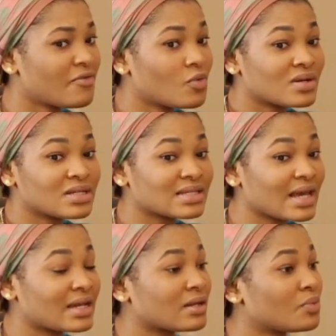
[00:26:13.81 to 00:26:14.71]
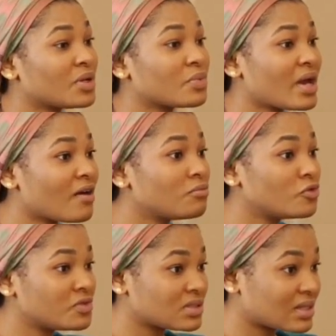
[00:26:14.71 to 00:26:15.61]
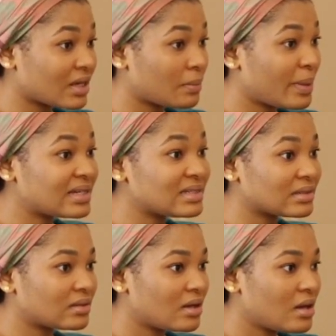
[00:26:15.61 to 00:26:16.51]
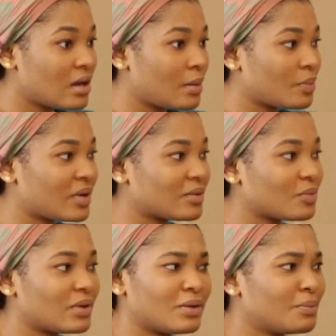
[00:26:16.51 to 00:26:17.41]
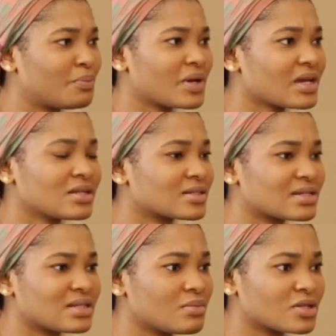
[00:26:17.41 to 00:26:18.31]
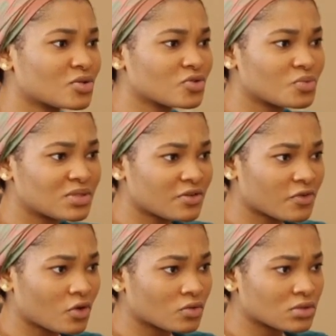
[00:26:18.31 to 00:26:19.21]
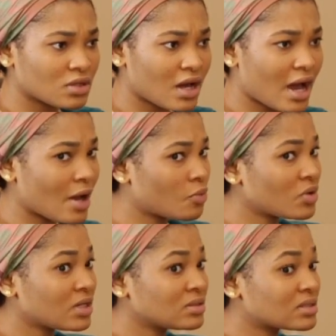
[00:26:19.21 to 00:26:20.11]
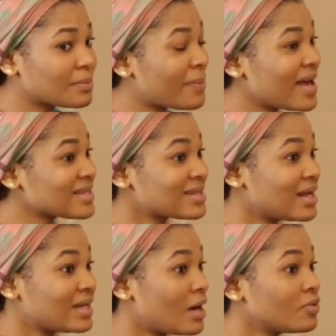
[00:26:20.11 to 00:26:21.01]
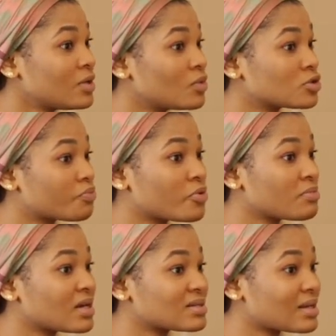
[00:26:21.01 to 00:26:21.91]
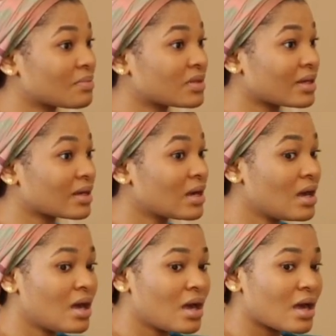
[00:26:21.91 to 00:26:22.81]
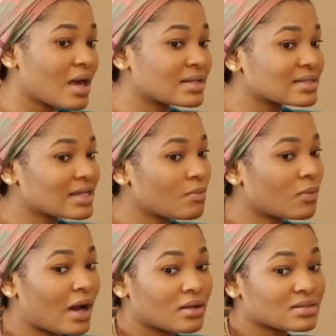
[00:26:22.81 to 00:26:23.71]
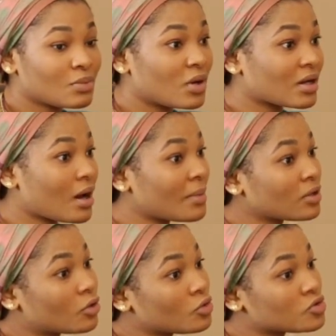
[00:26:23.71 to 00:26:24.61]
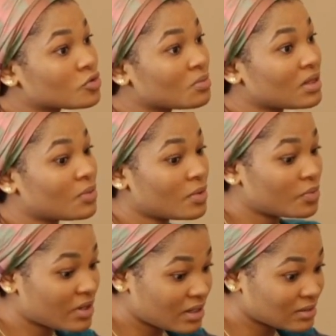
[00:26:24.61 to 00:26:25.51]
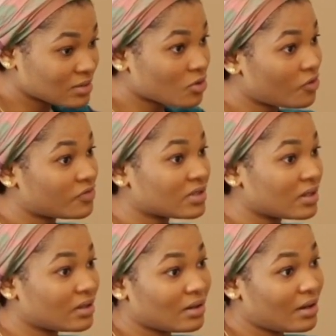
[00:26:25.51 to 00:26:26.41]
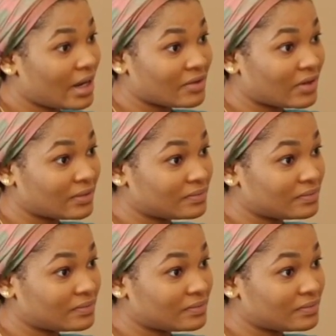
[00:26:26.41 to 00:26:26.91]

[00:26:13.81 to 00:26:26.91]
Everyone is scared. We have movies there pending. But bringing it to the cinema is going to be difficult. I wouldn't want to premiere something and someone coming close to me when we are in this COVID era.